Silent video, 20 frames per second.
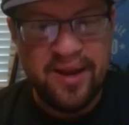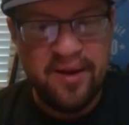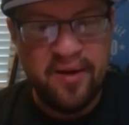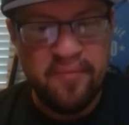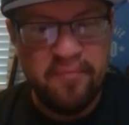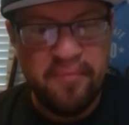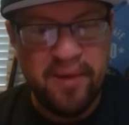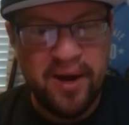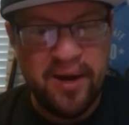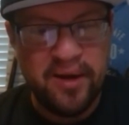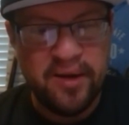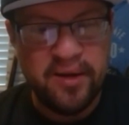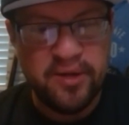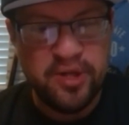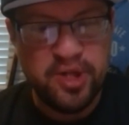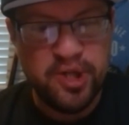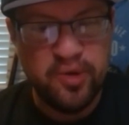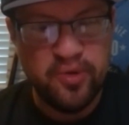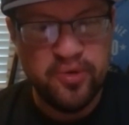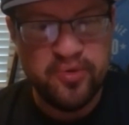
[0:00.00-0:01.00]
of my
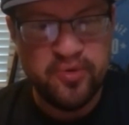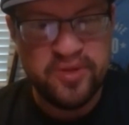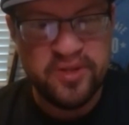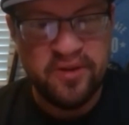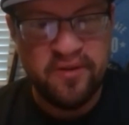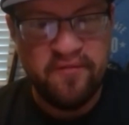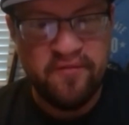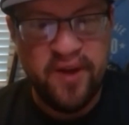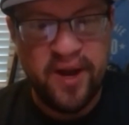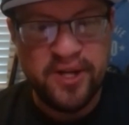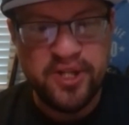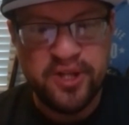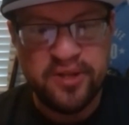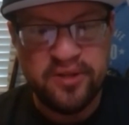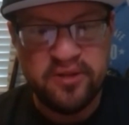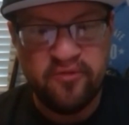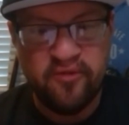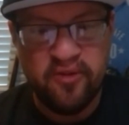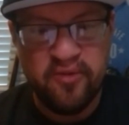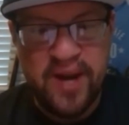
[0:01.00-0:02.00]
children's
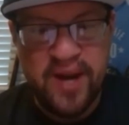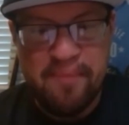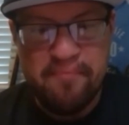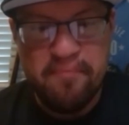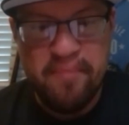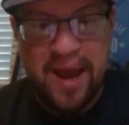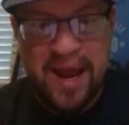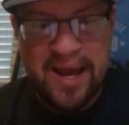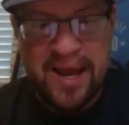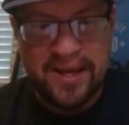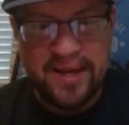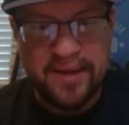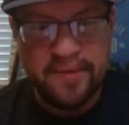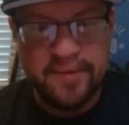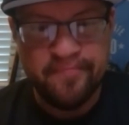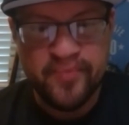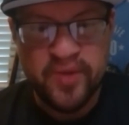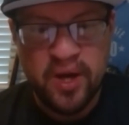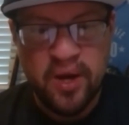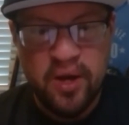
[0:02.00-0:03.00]
affections for Maggie.
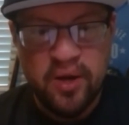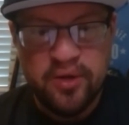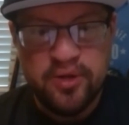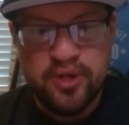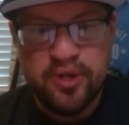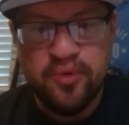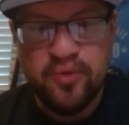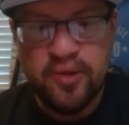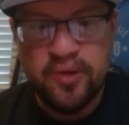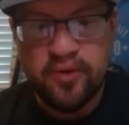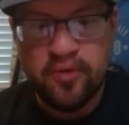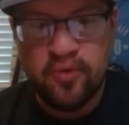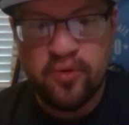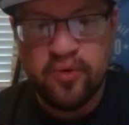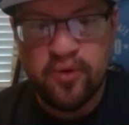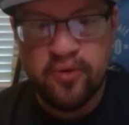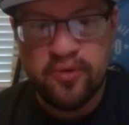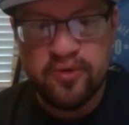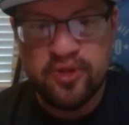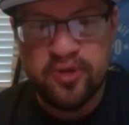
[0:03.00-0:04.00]
Two little
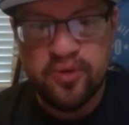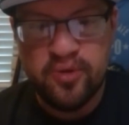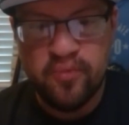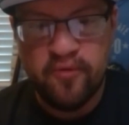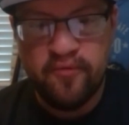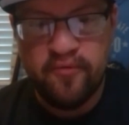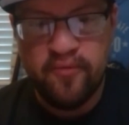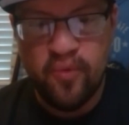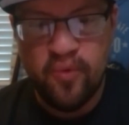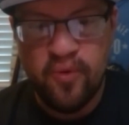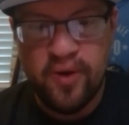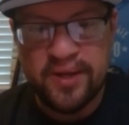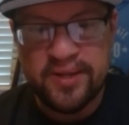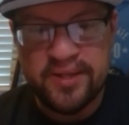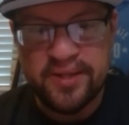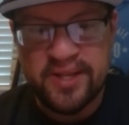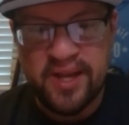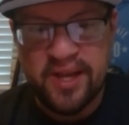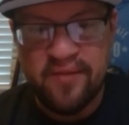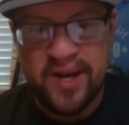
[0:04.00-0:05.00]
girls who were 4 and
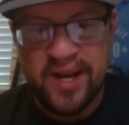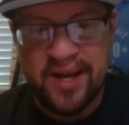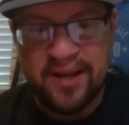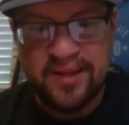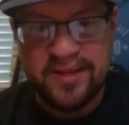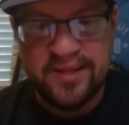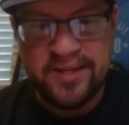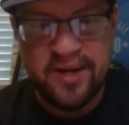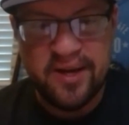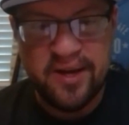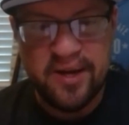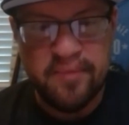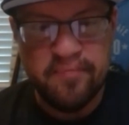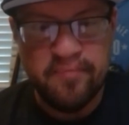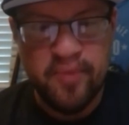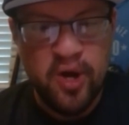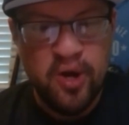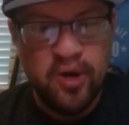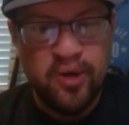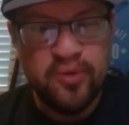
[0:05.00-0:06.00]
7 at the
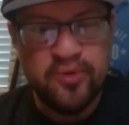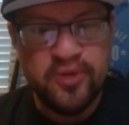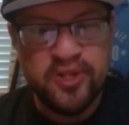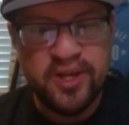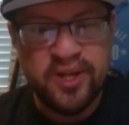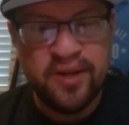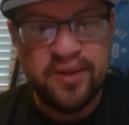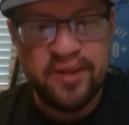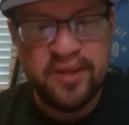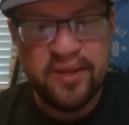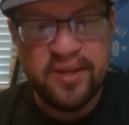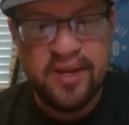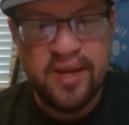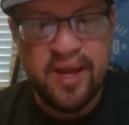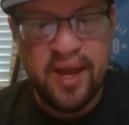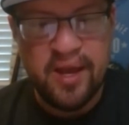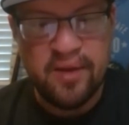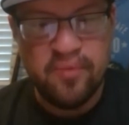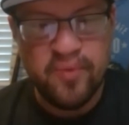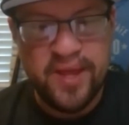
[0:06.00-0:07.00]
time, who suddenly
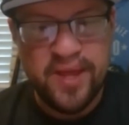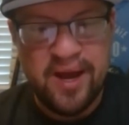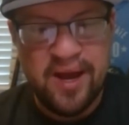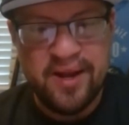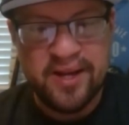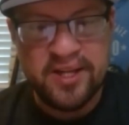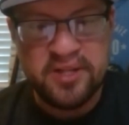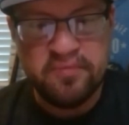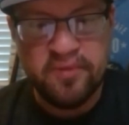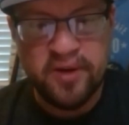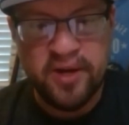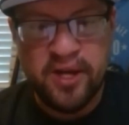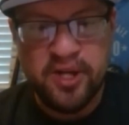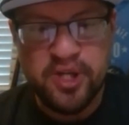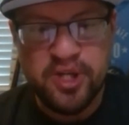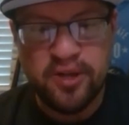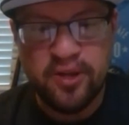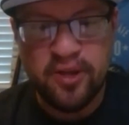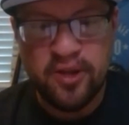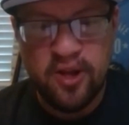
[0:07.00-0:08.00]
and without
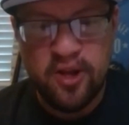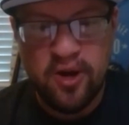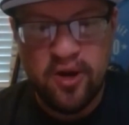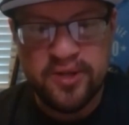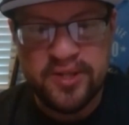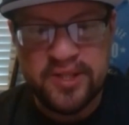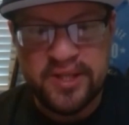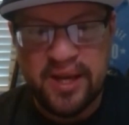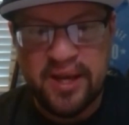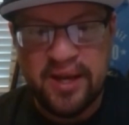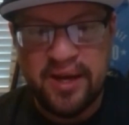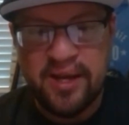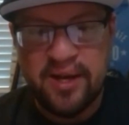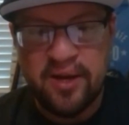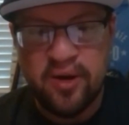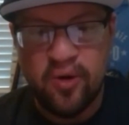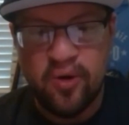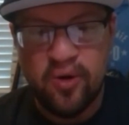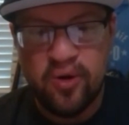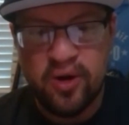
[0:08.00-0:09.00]
explanation lost any and
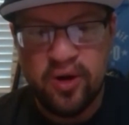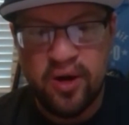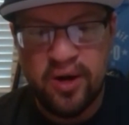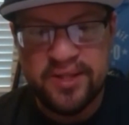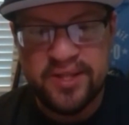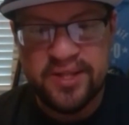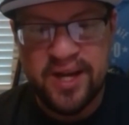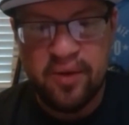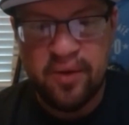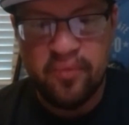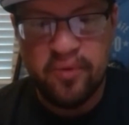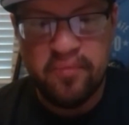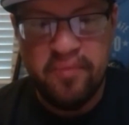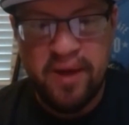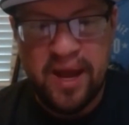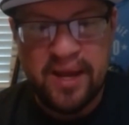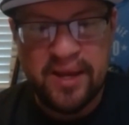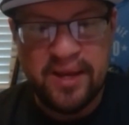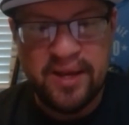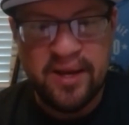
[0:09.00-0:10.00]
all contact with
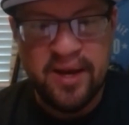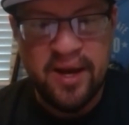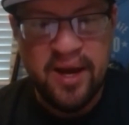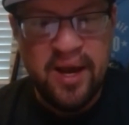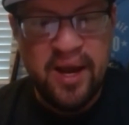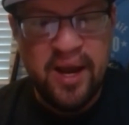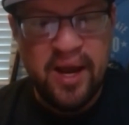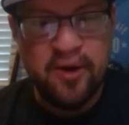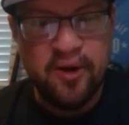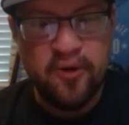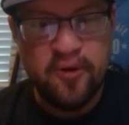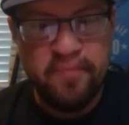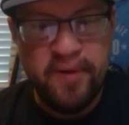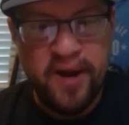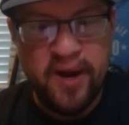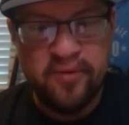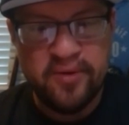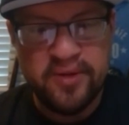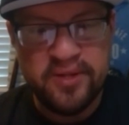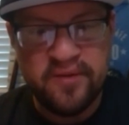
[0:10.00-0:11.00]
Maggie and her
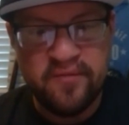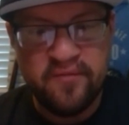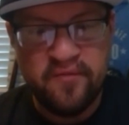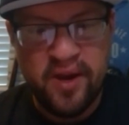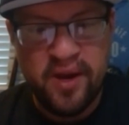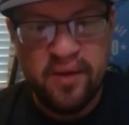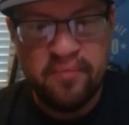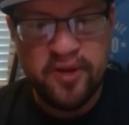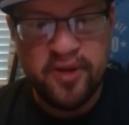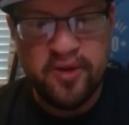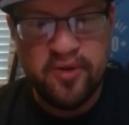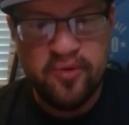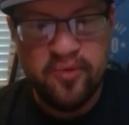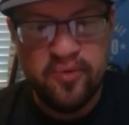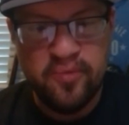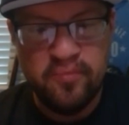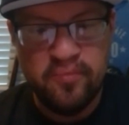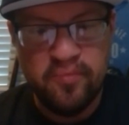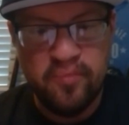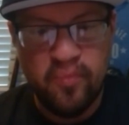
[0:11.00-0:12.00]
parents and family,
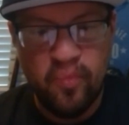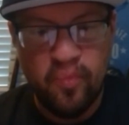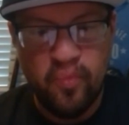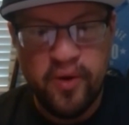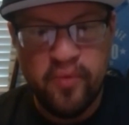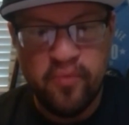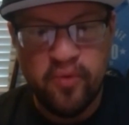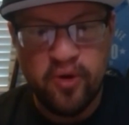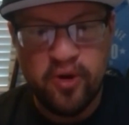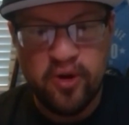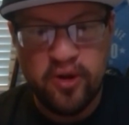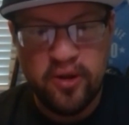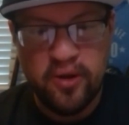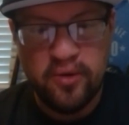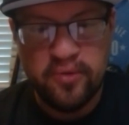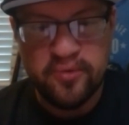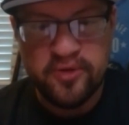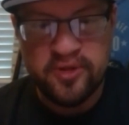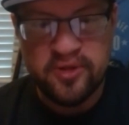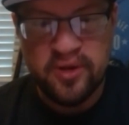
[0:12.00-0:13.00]
whom we were
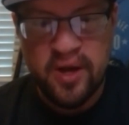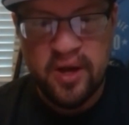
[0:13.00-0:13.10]
close